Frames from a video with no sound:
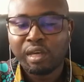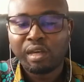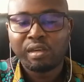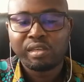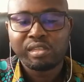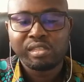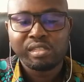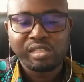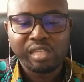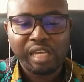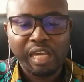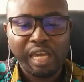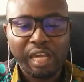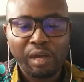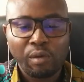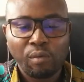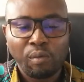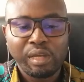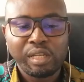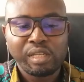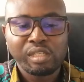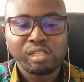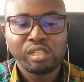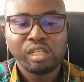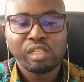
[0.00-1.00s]
second
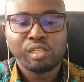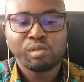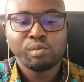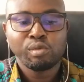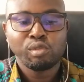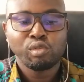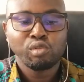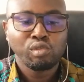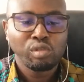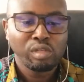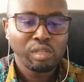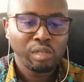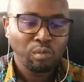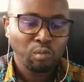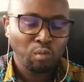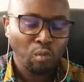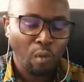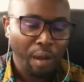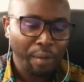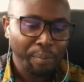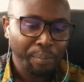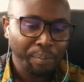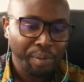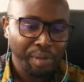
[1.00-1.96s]
one is just between one